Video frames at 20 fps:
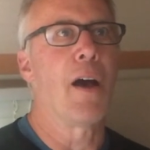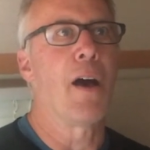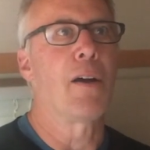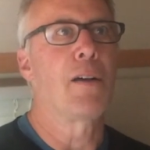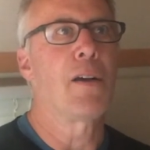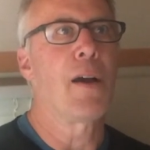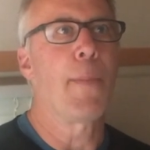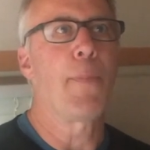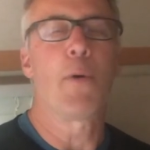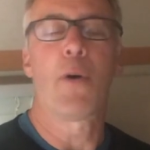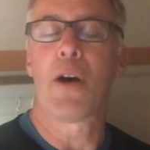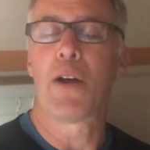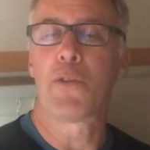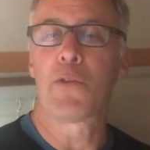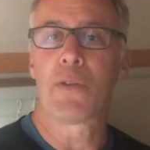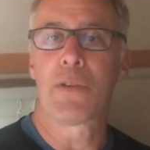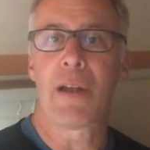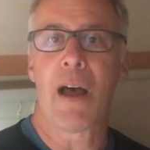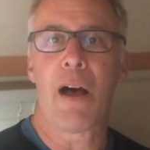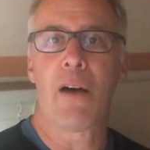a couple
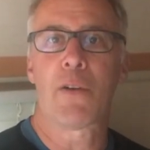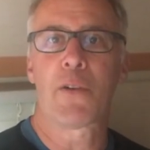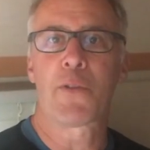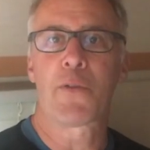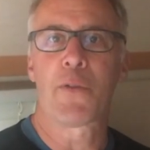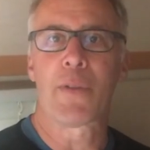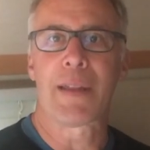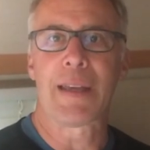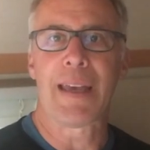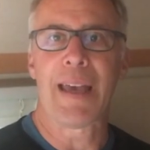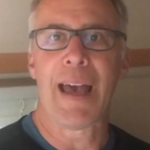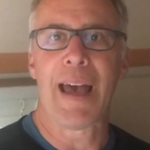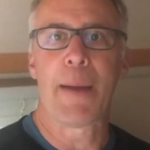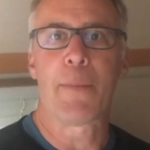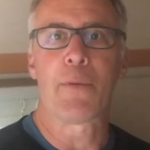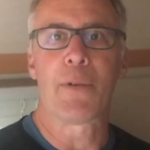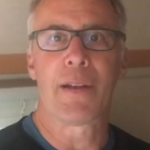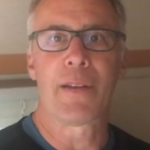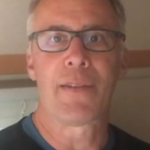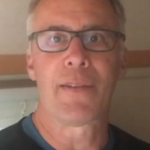hundred dollars for the
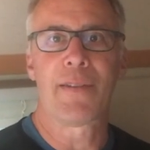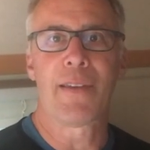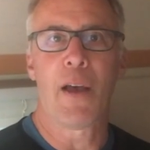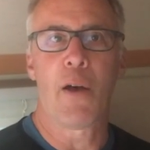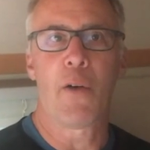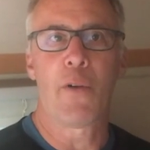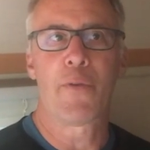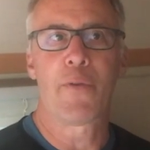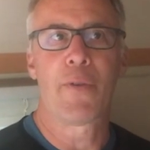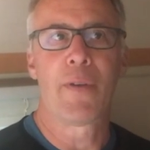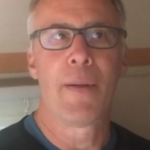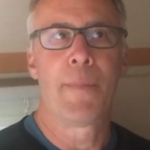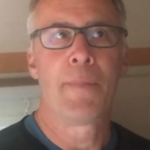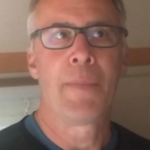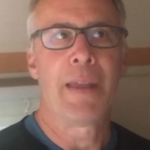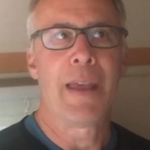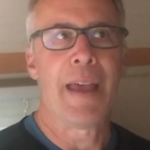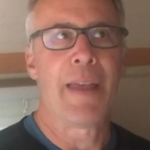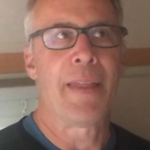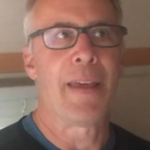camera itself,
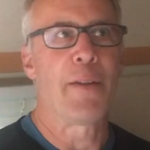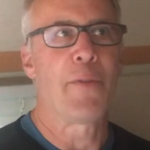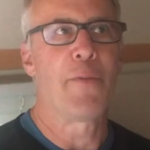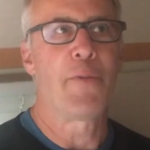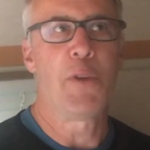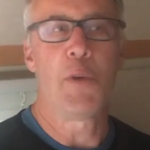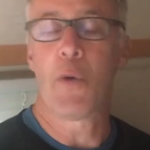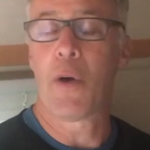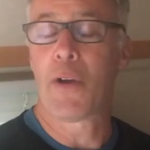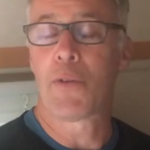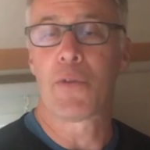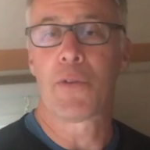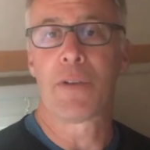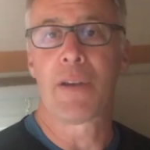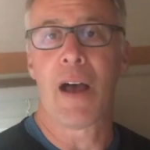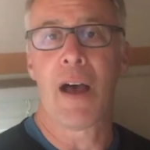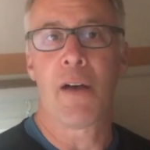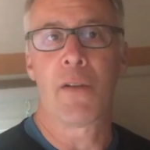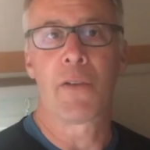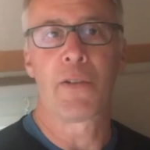and then a few hundred
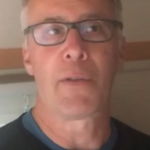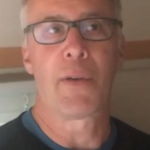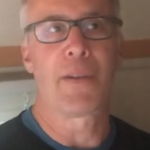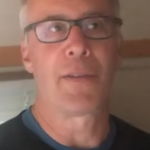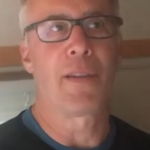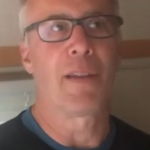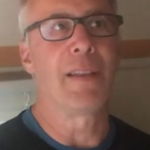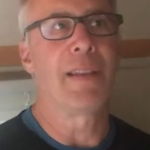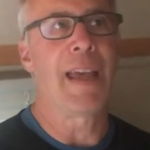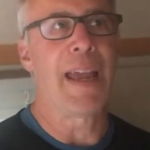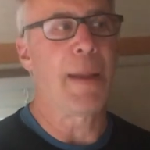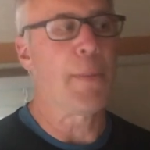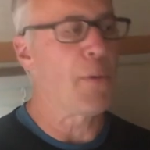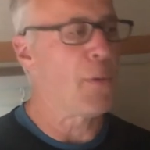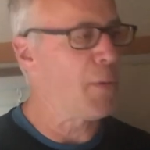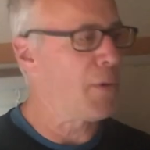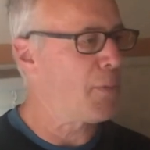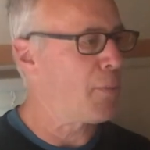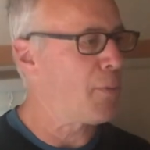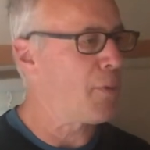dollars because the
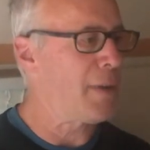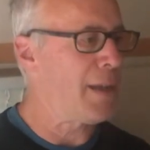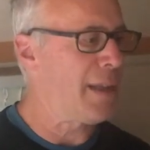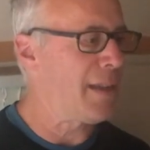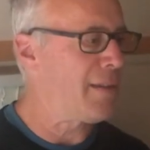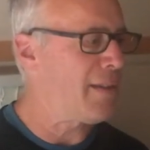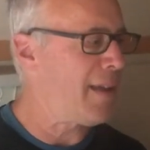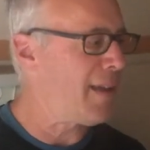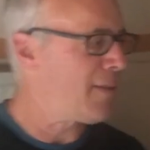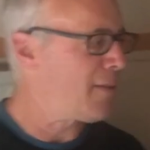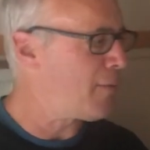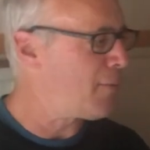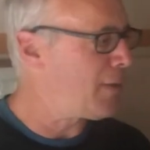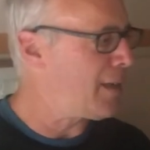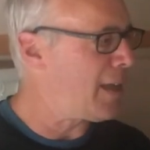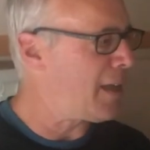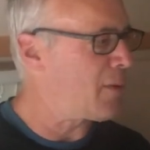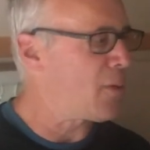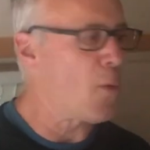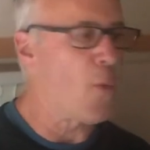labor was pretty intensive
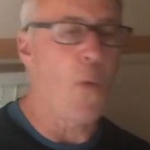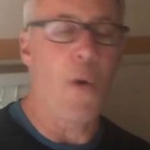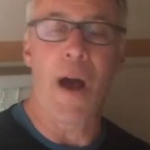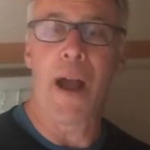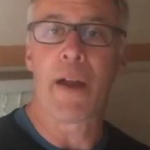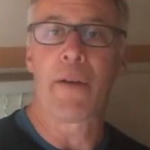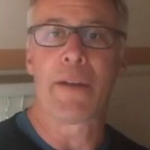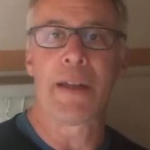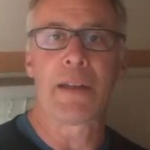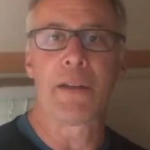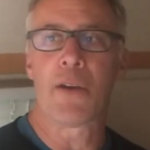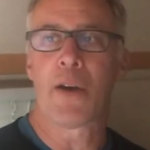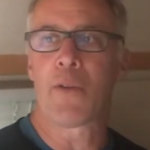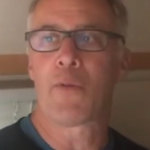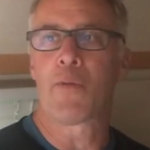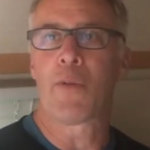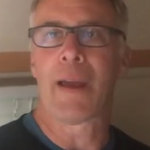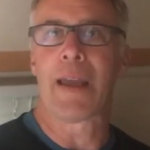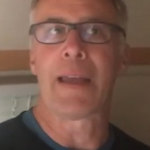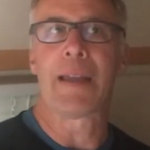to get the wiring
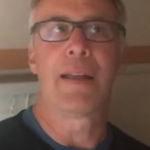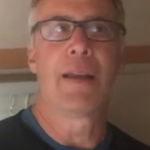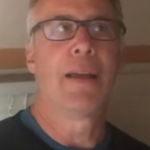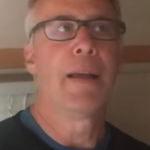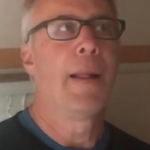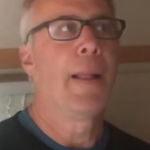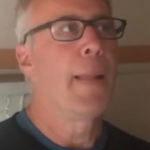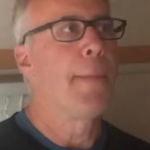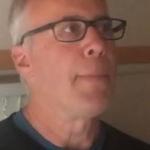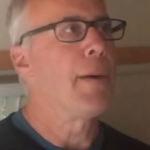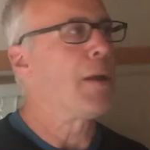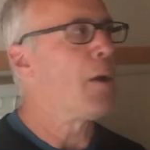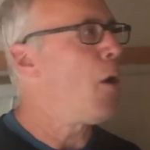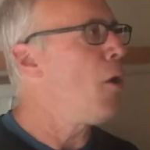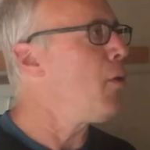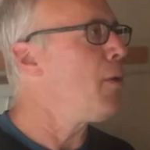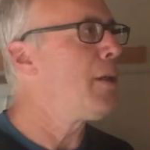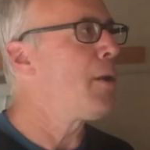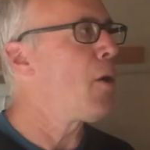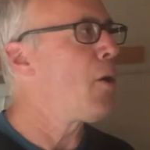done right. But
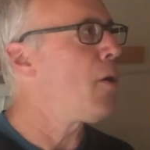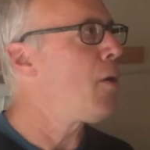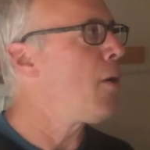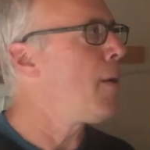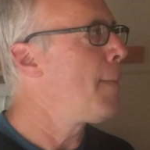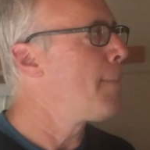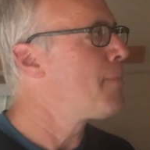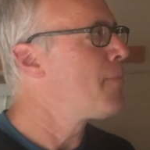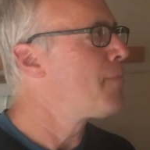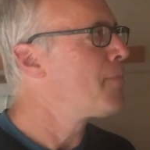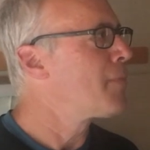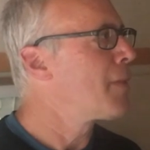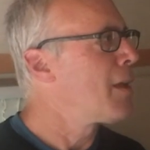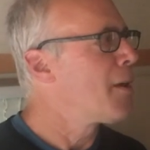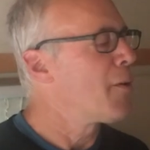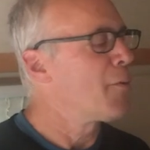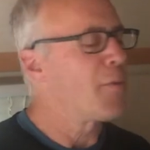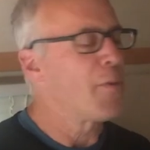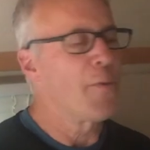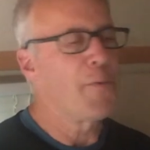all in all,
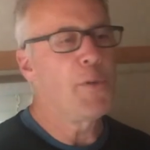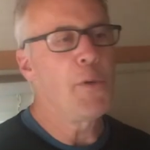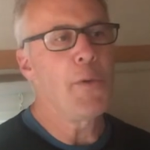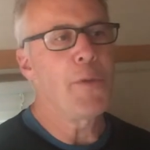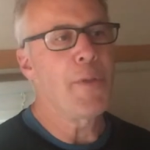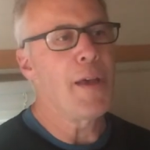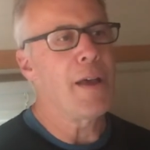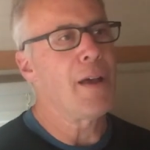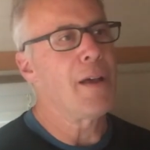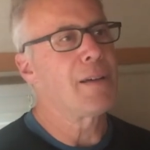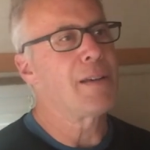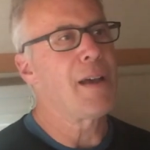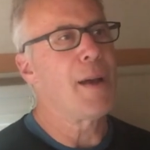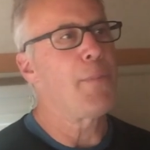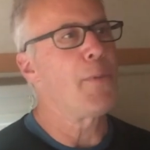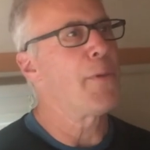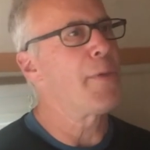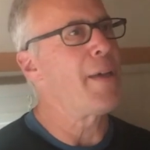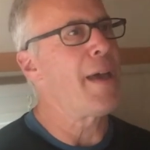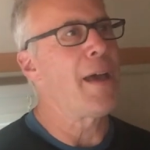for a few, a uh,
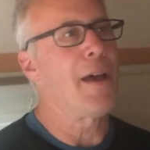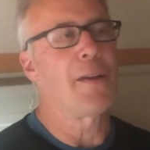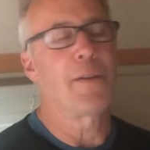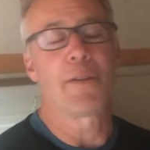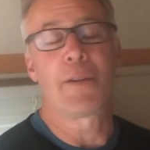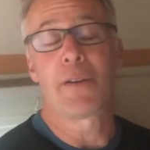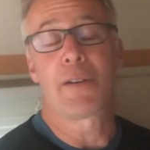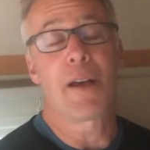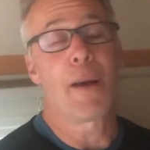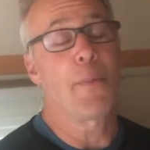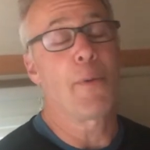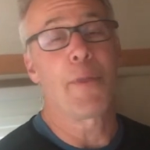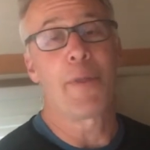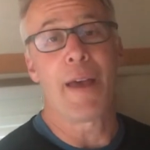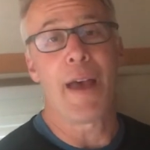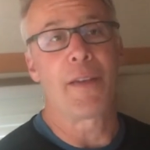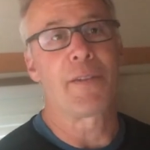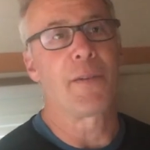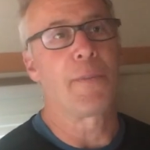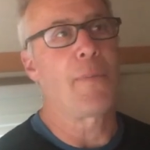couple thousand, I don't know, a couple
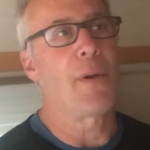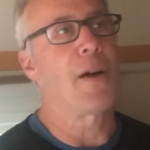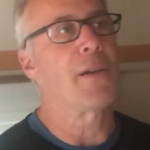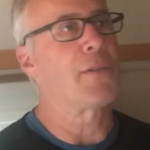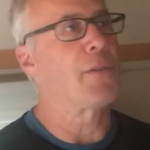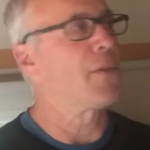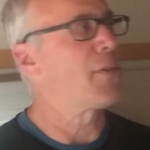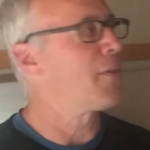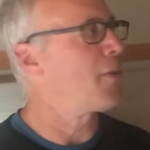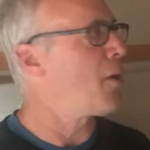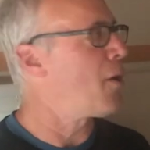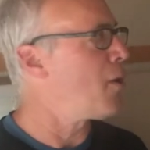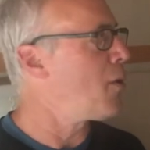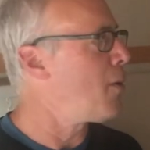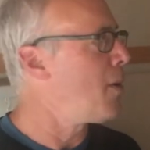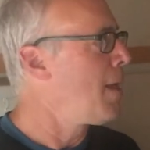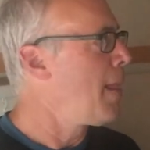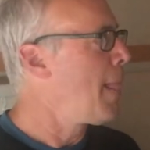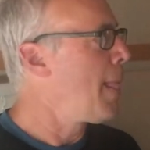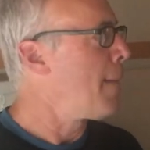thousand bucks or
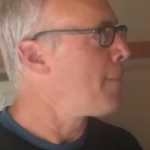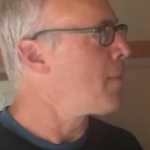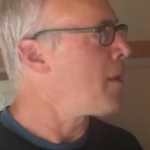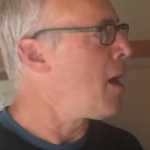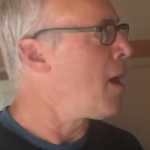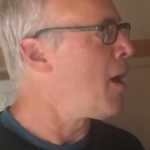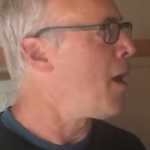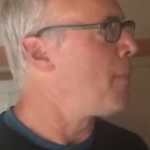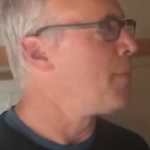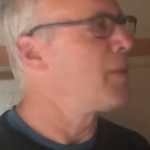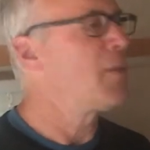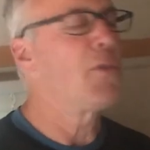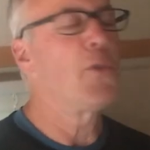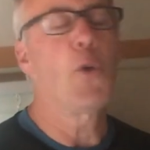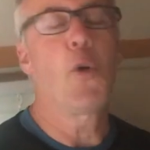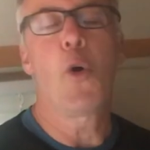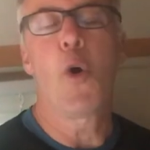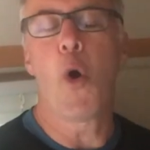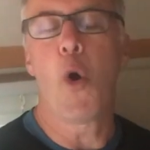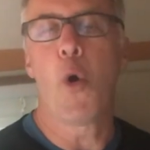so, um,
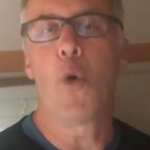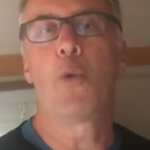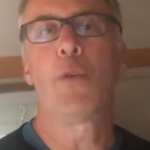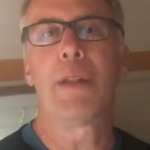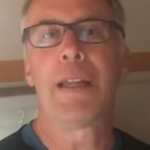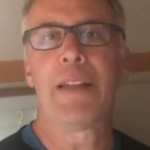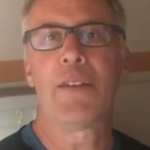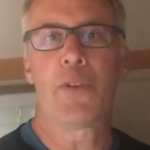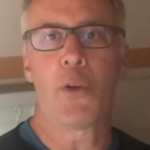totally,